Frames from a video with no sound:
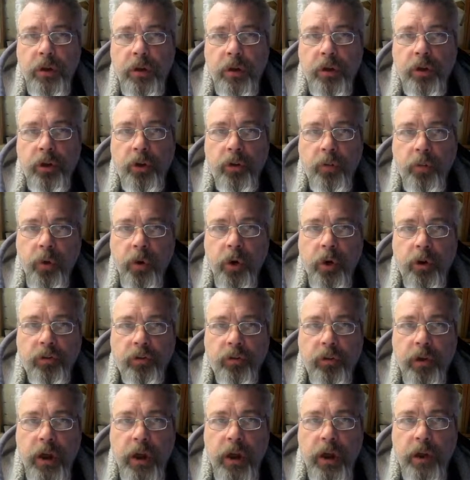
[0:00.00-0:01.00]
good work's
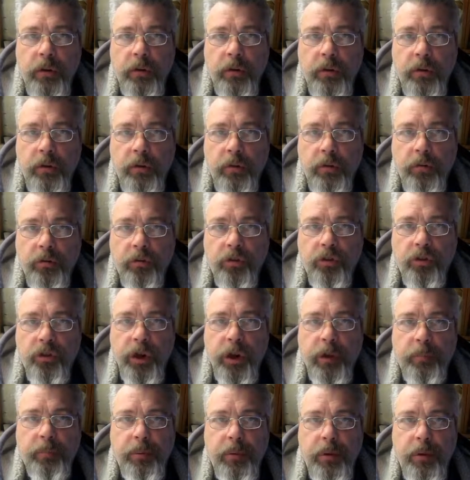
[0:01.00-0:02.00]
not
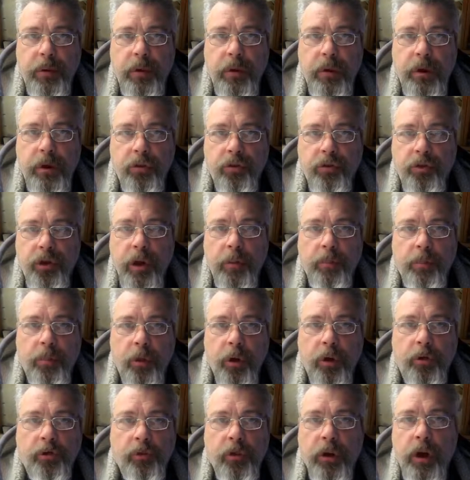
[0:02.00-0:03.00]
cheap, and cheap
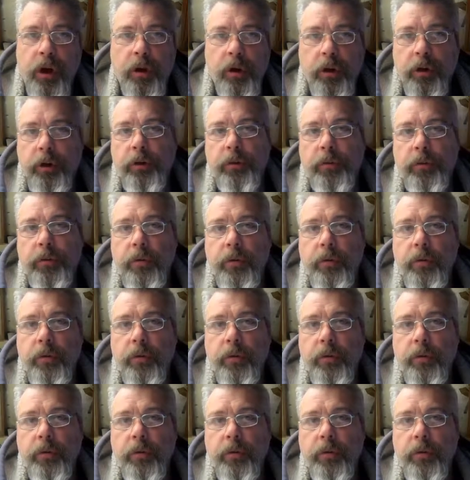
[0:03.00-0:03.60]
work's not good.